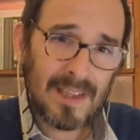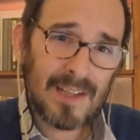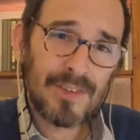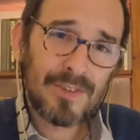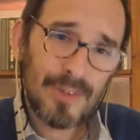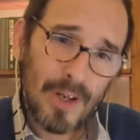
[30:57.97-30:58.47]
and
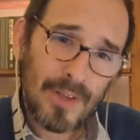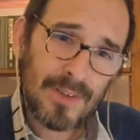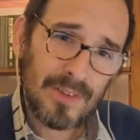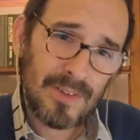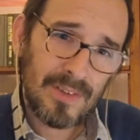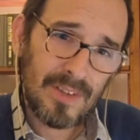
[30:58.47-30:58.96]
the
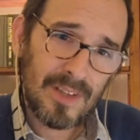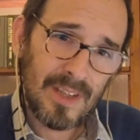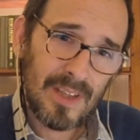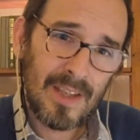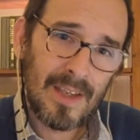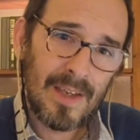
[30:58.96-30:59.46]

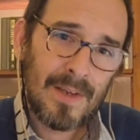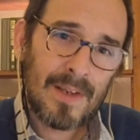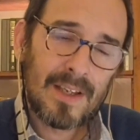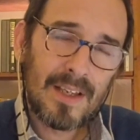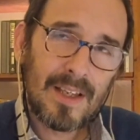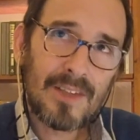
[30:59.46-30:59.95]
uncertainty
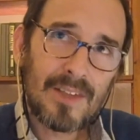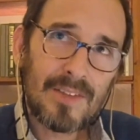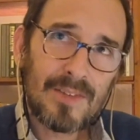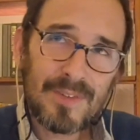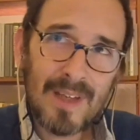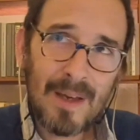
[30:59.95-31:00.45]

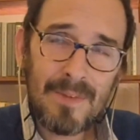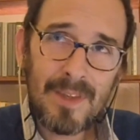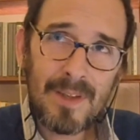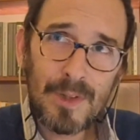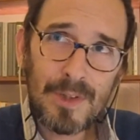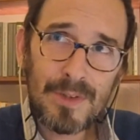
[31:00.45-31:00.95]
is not
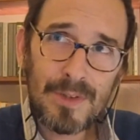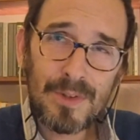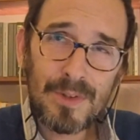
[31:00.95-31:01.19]
something we